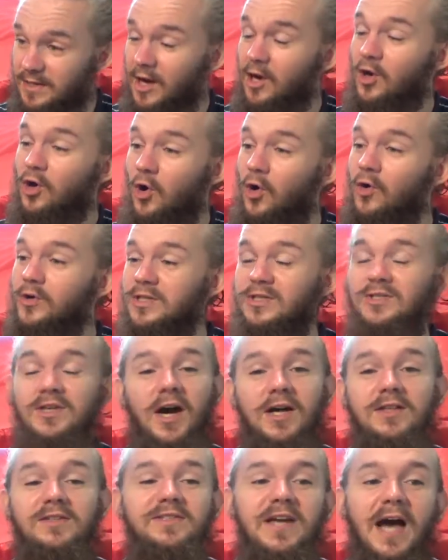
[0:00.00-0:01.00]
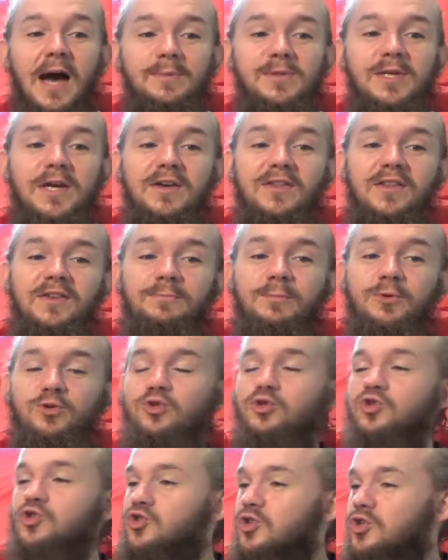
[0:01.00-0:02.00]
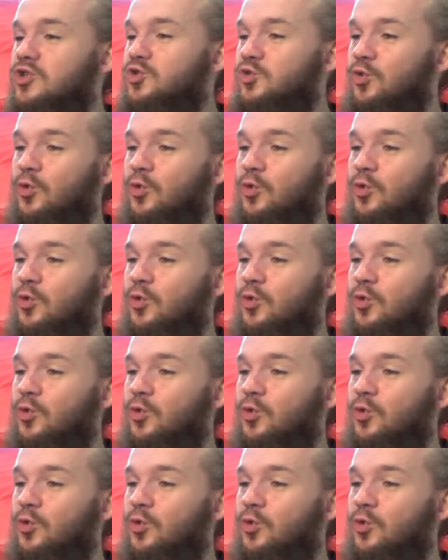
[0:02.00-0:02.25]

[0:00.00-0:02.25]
according to Untappd, they've produced just